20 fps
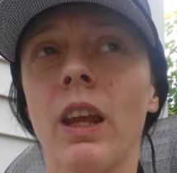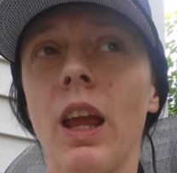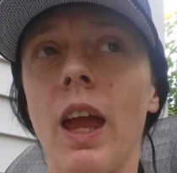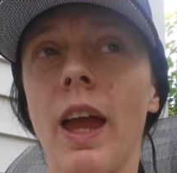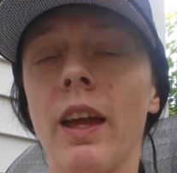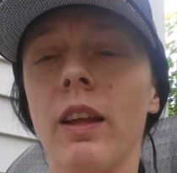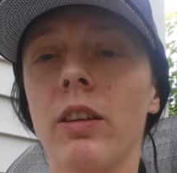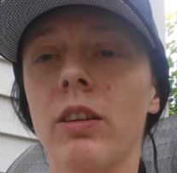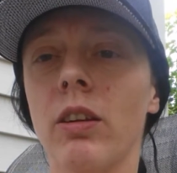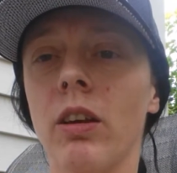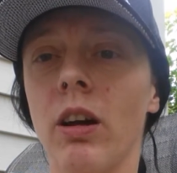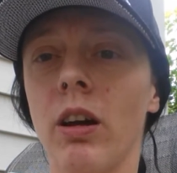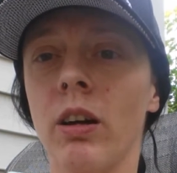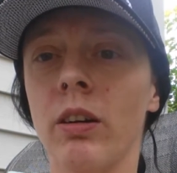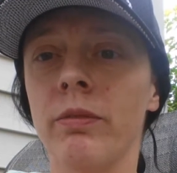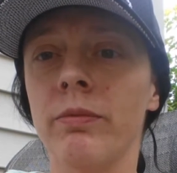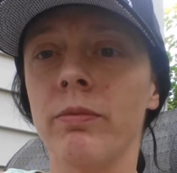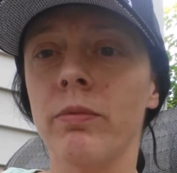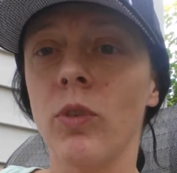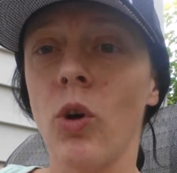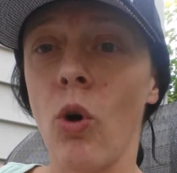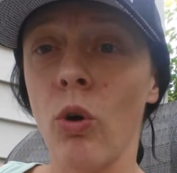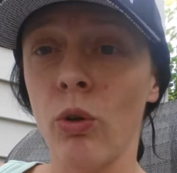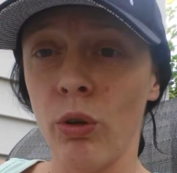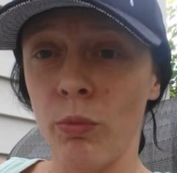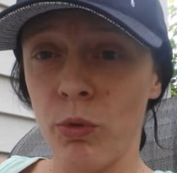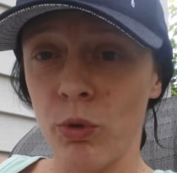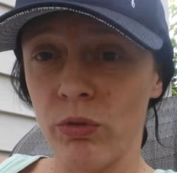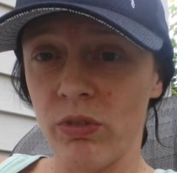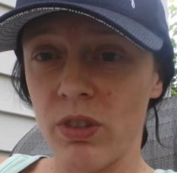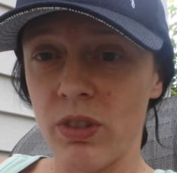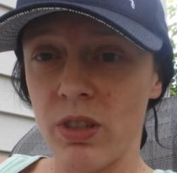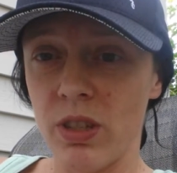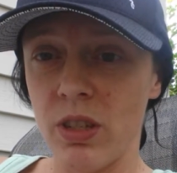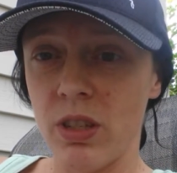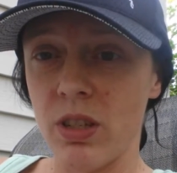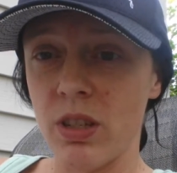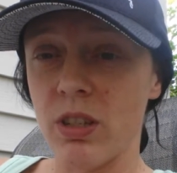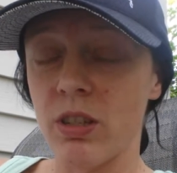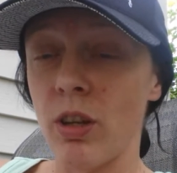And uh, autoimmune
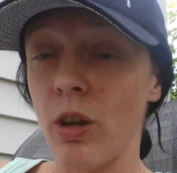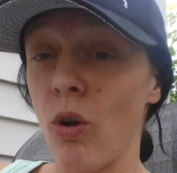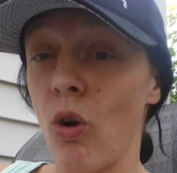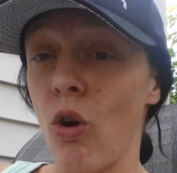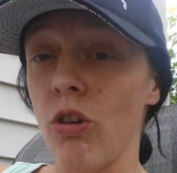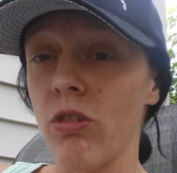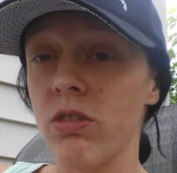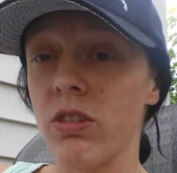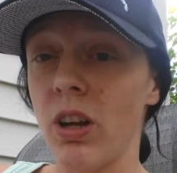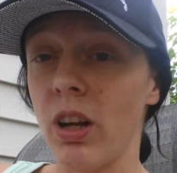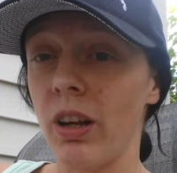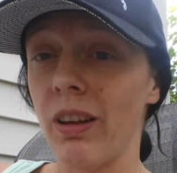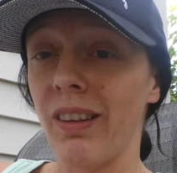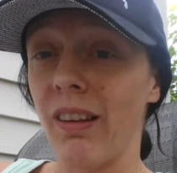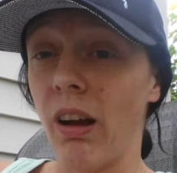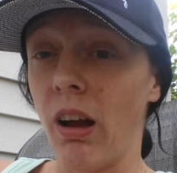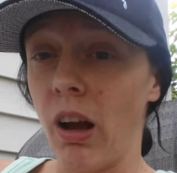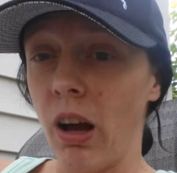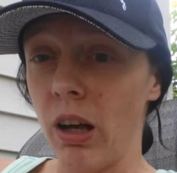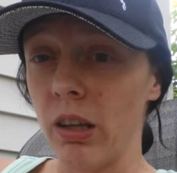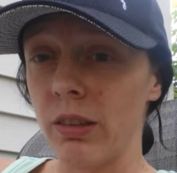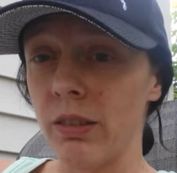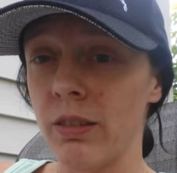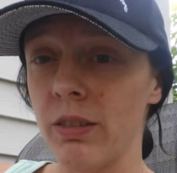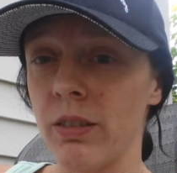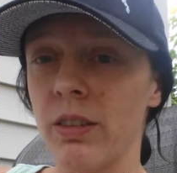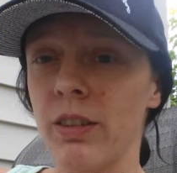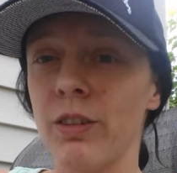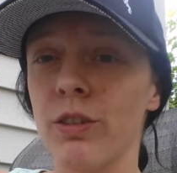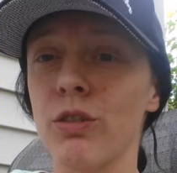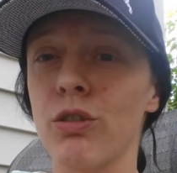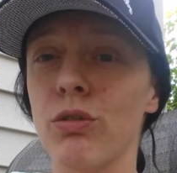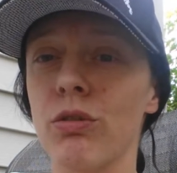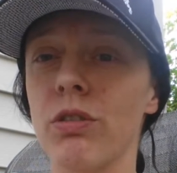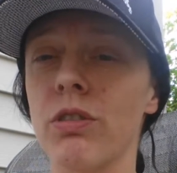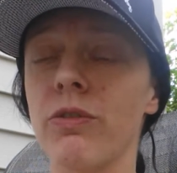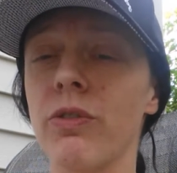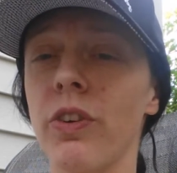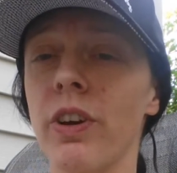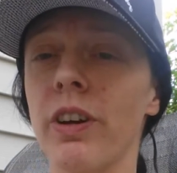diseases, they all start in the gut. So
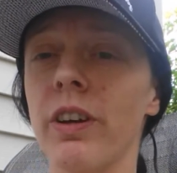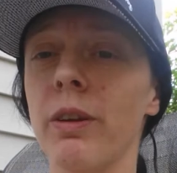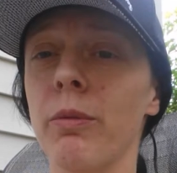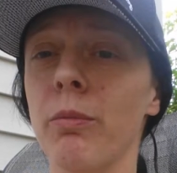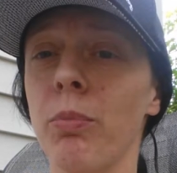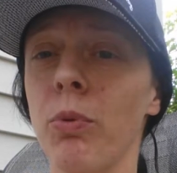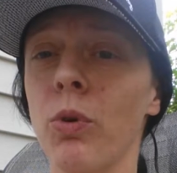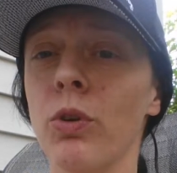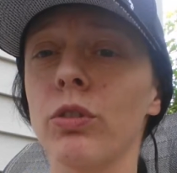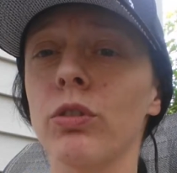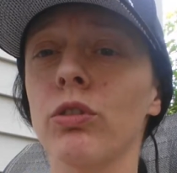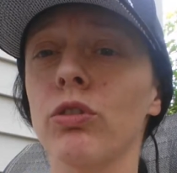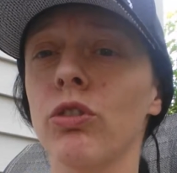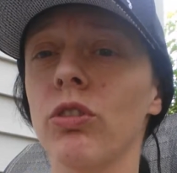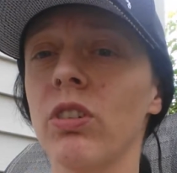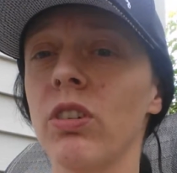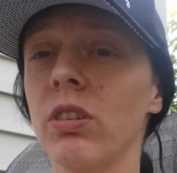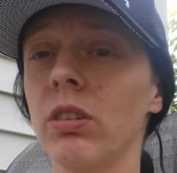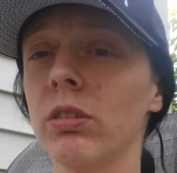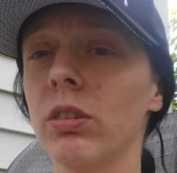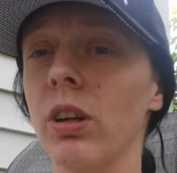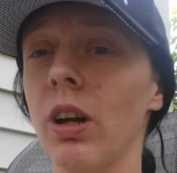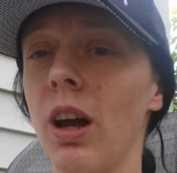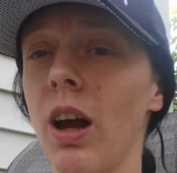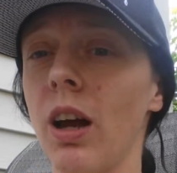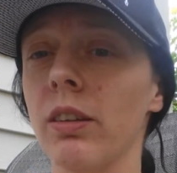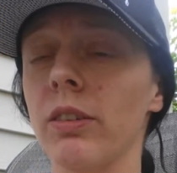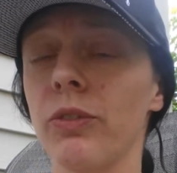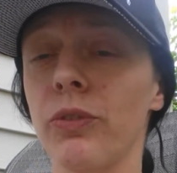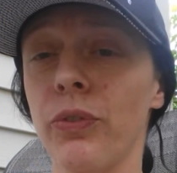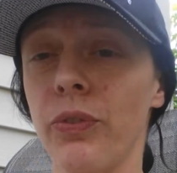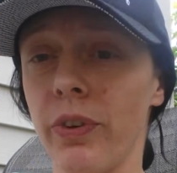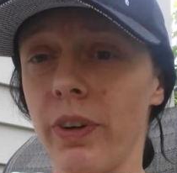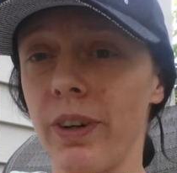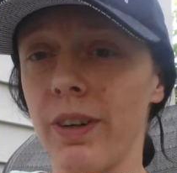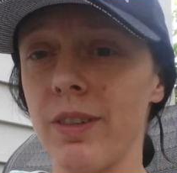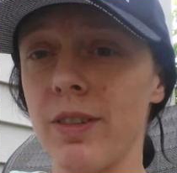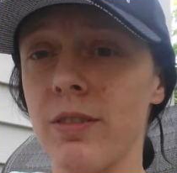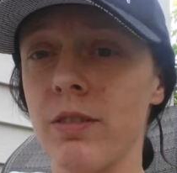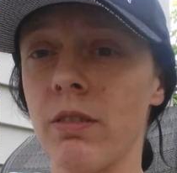it's very important to heal the gut
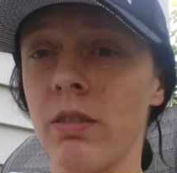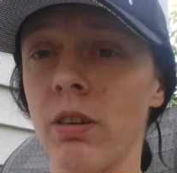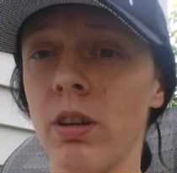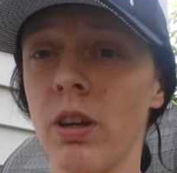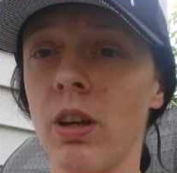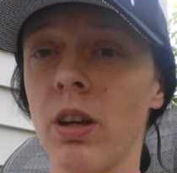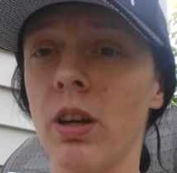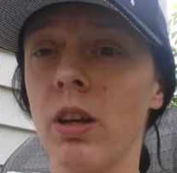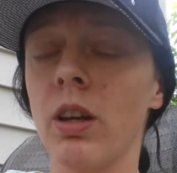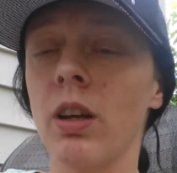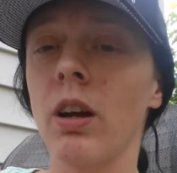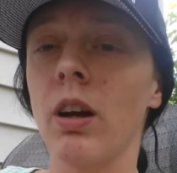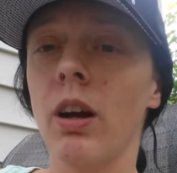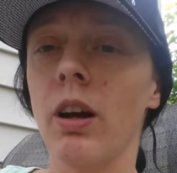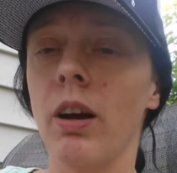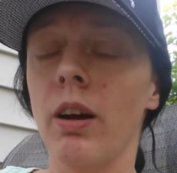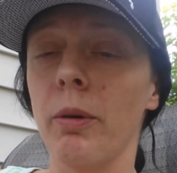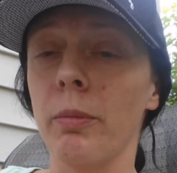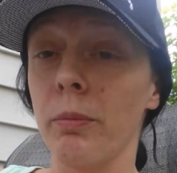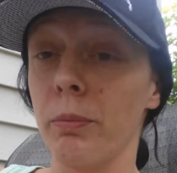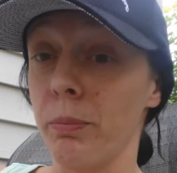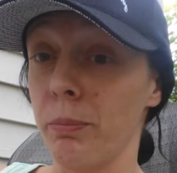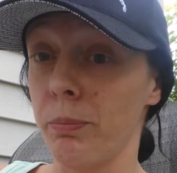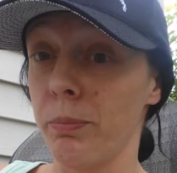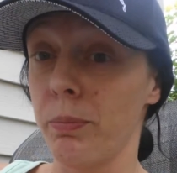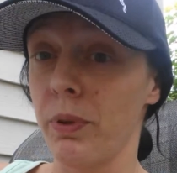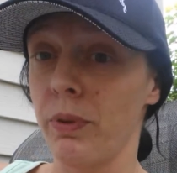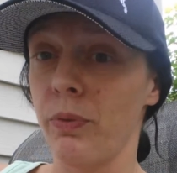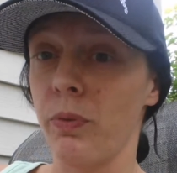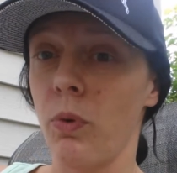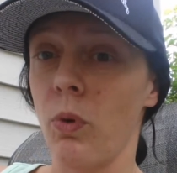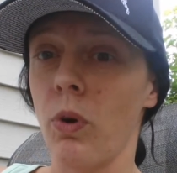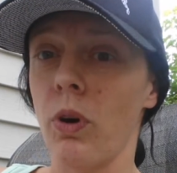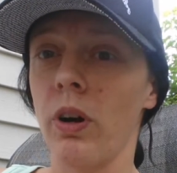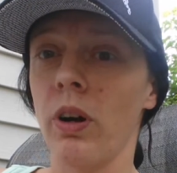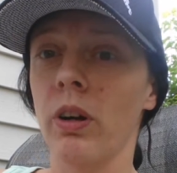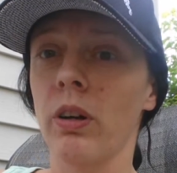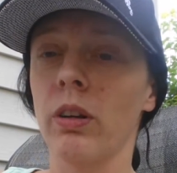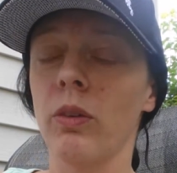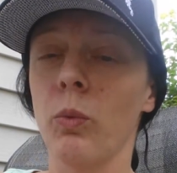first
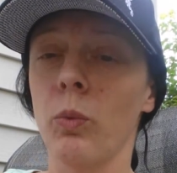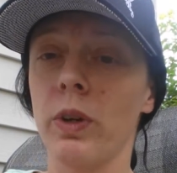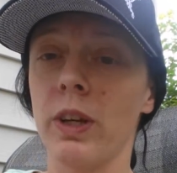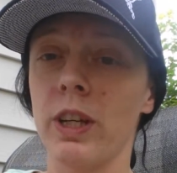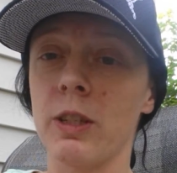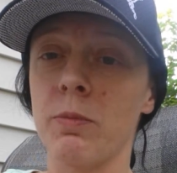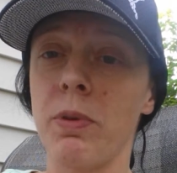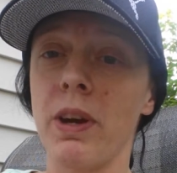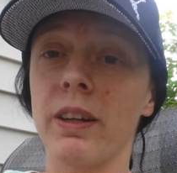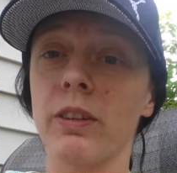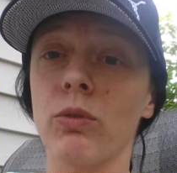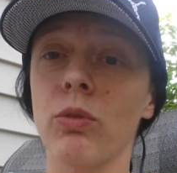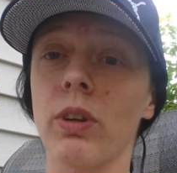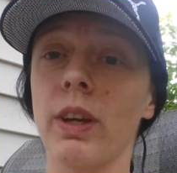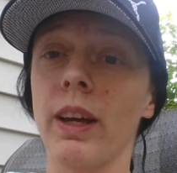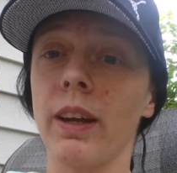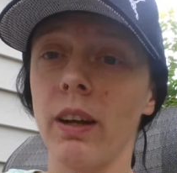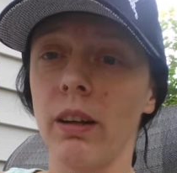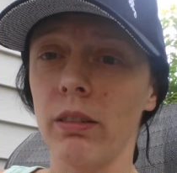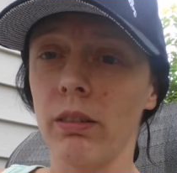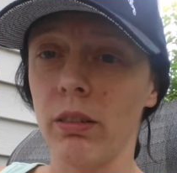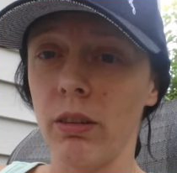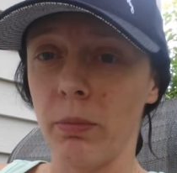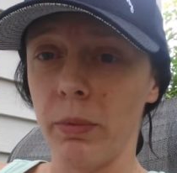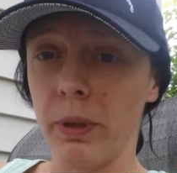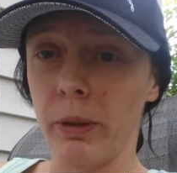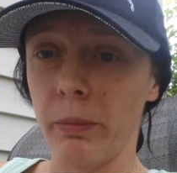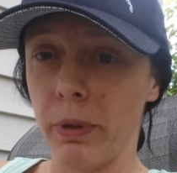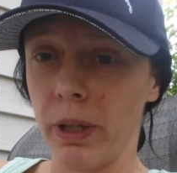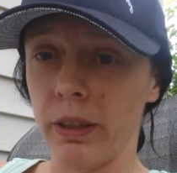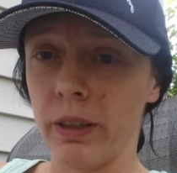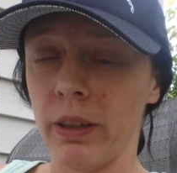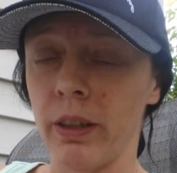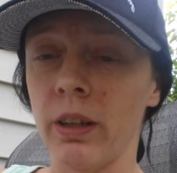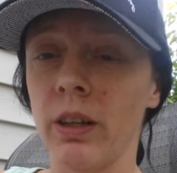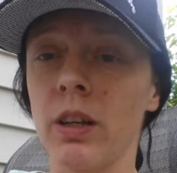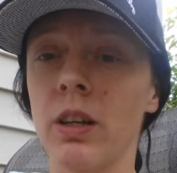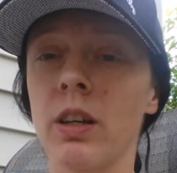before we expect to get a little bit better.